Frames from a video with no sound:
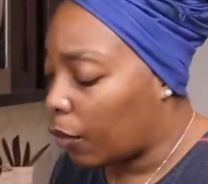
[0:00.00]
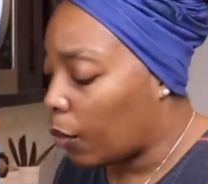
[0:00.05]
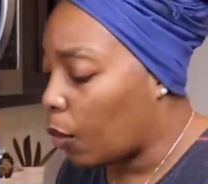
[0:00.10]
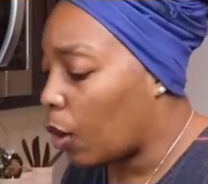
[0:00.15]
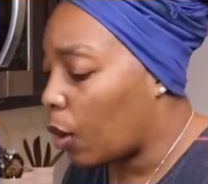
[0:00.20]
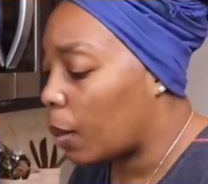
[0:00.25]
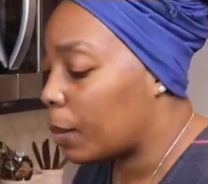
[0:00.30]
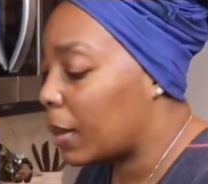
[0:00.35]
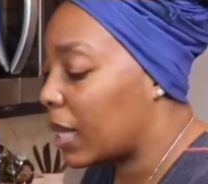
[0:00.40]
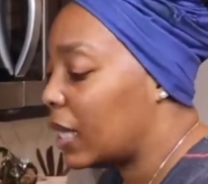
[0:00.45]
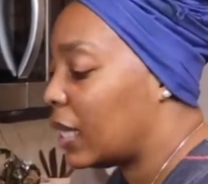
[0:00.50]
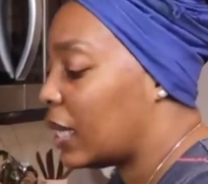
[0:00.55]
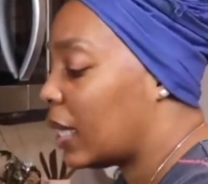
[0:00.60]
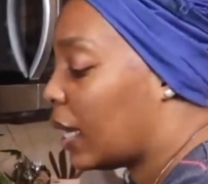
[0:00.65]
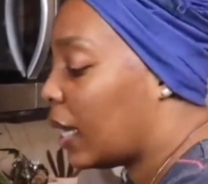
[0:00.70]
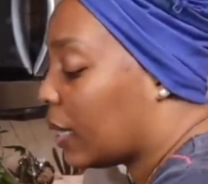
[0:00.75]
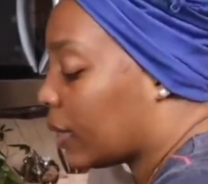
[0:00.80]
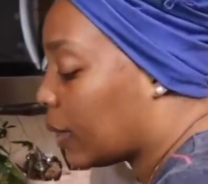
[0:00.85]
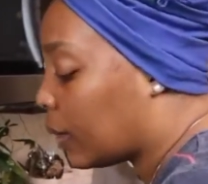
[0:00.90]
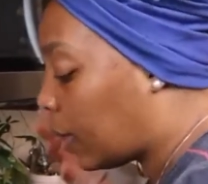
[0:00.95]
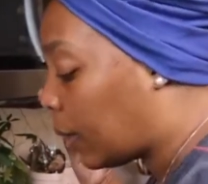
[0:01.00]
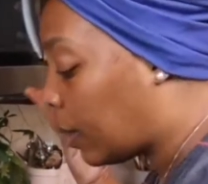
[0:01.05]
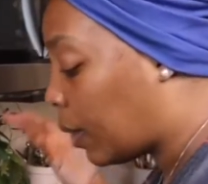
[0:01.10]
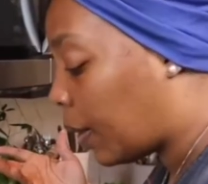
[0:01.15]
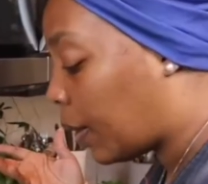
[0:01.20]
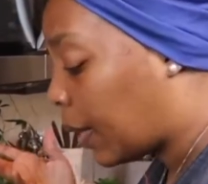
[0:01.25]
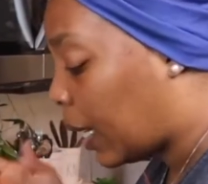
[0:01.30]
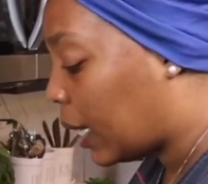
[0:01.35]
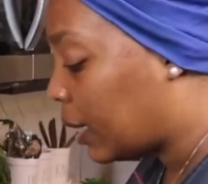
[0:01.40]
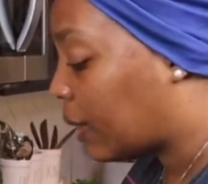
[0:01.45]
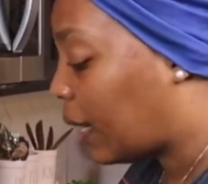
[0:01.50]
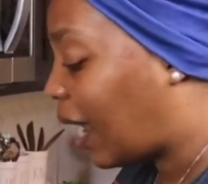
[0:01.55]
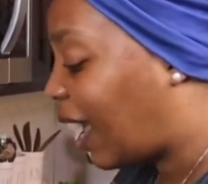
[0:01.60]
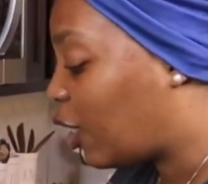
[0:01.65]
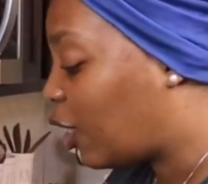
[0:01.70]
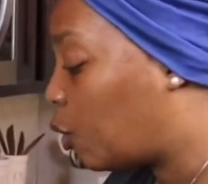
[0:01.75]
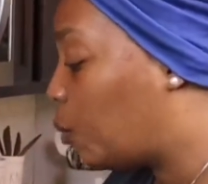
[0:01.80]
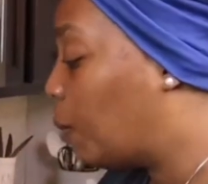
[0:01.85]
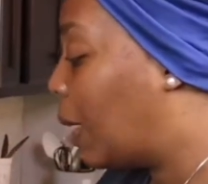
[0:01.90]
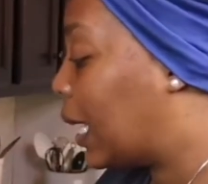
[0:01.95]
for it, but he says the things that I
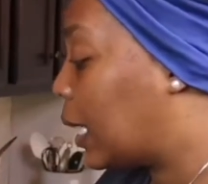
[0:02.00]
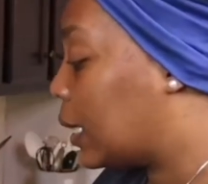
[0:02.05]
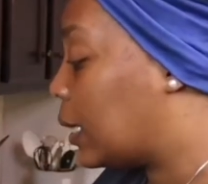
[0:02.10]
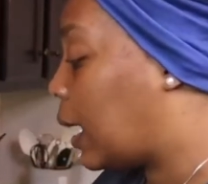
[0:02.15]
do make it